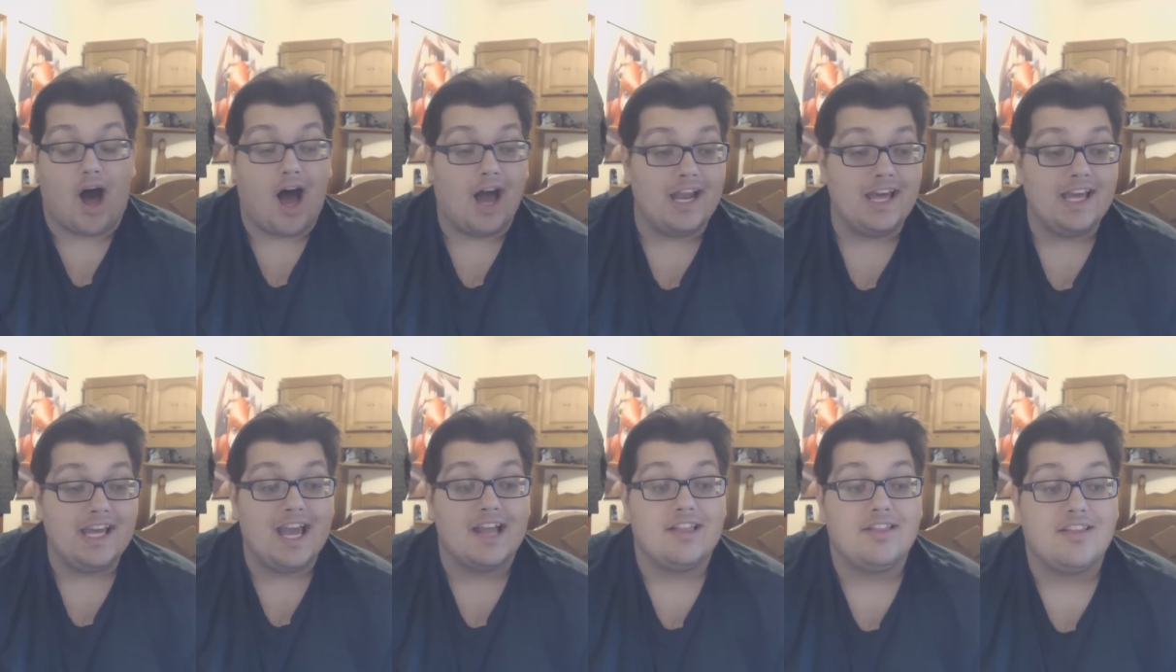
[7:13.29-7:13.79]
I
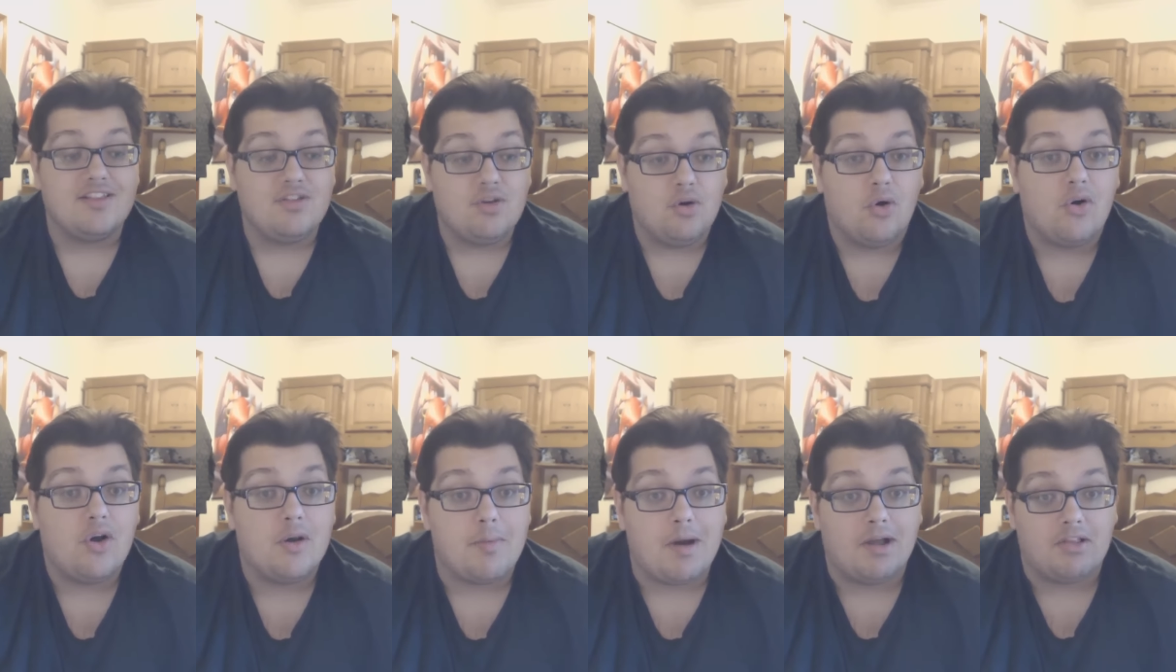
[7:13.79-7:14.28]
didn't get to
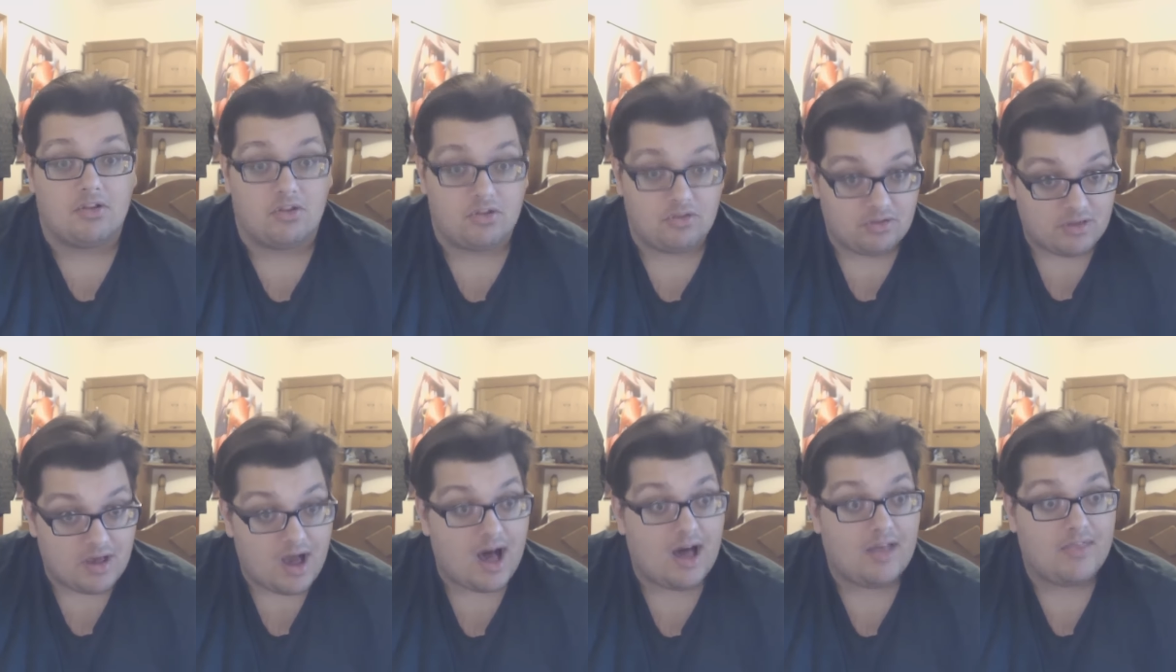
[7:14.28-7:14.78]
talk about the
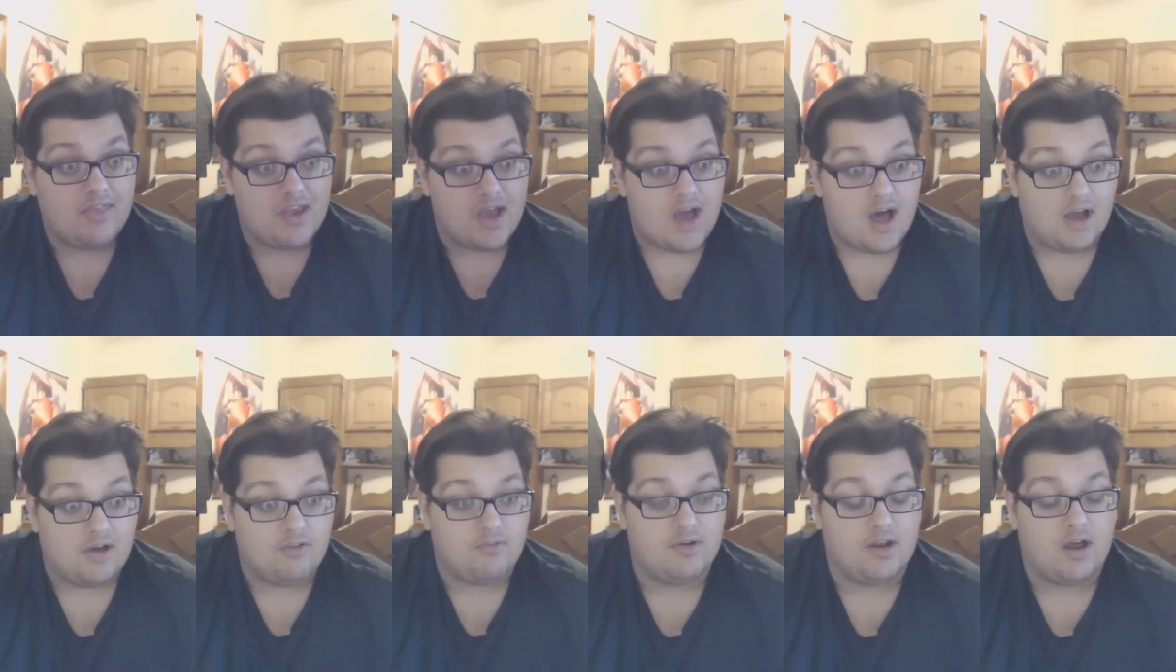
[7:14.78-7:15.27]
start of the
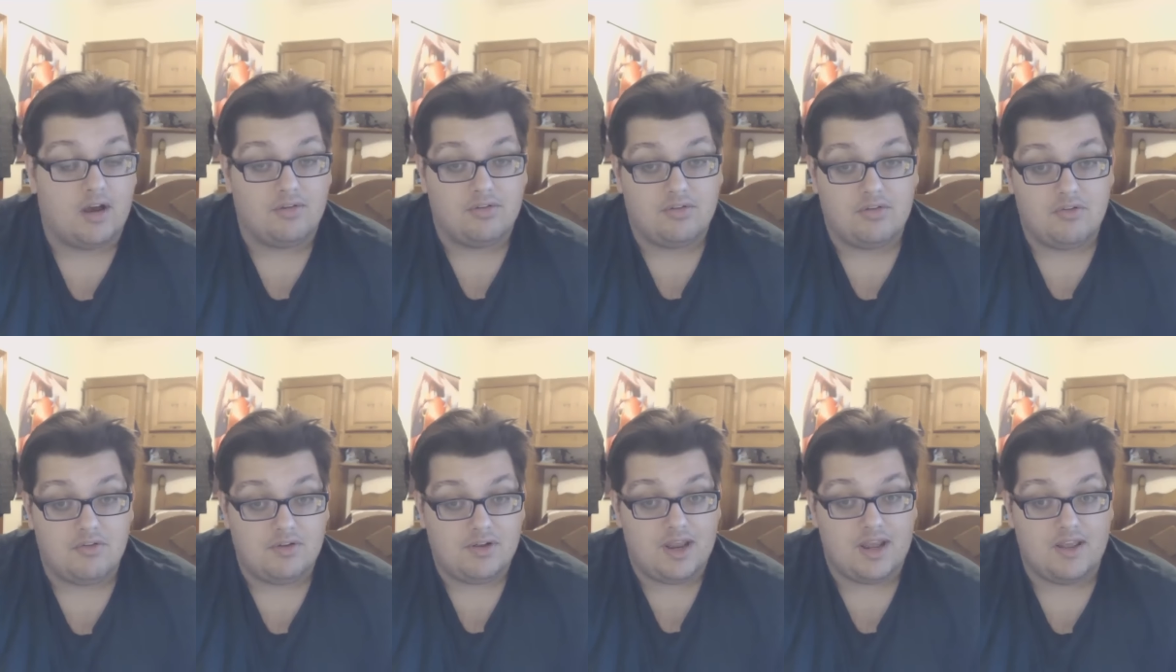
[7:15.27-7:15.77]
arc when I was
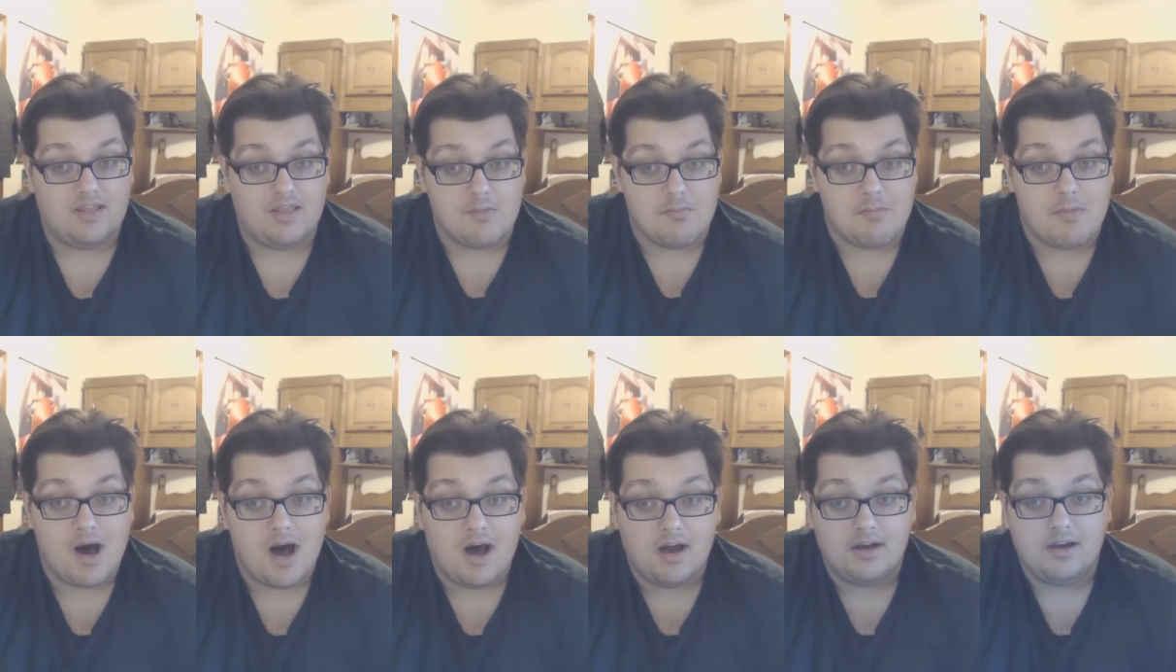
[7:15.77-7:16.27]
doing it in the
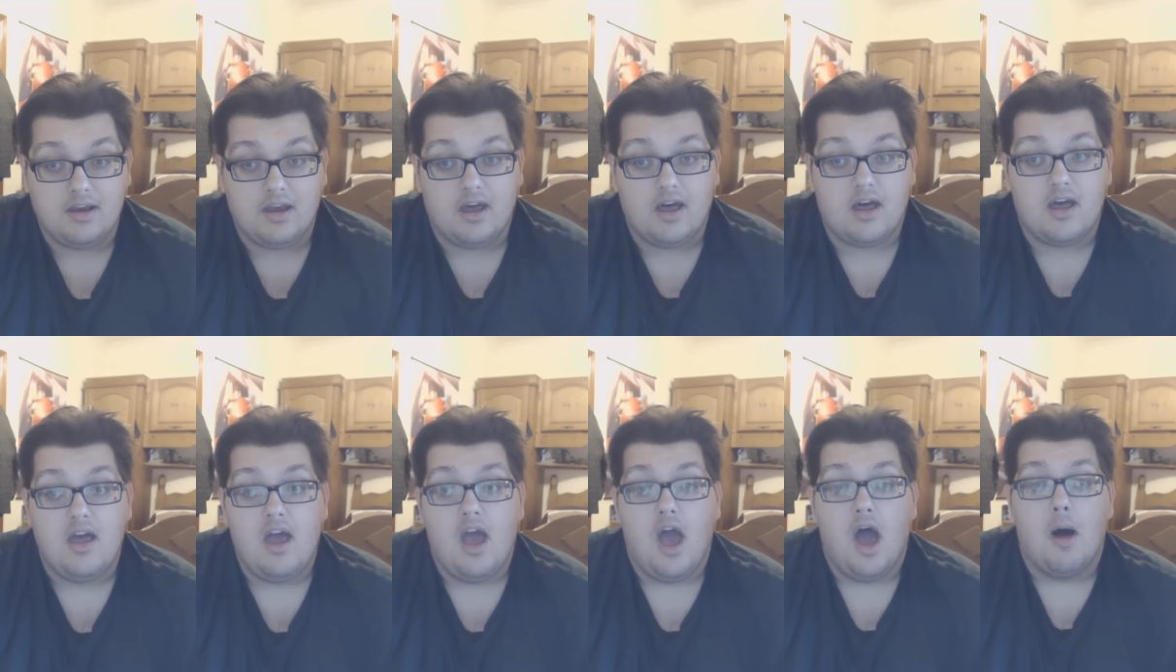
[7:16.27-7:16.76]

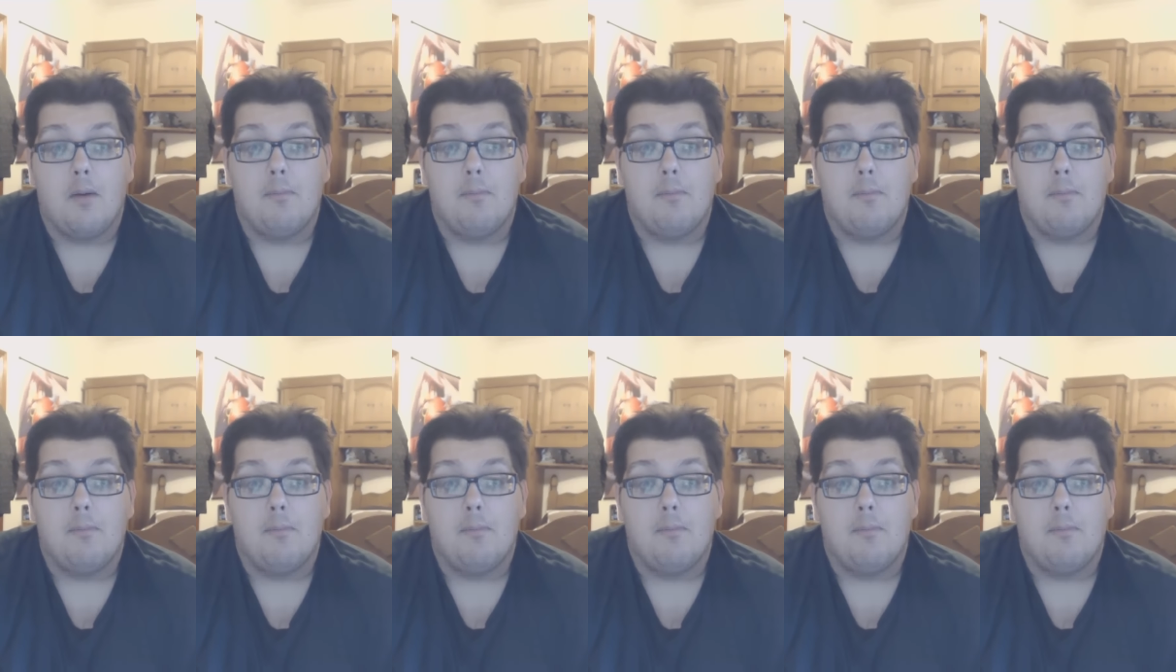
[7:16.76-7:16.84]
manga,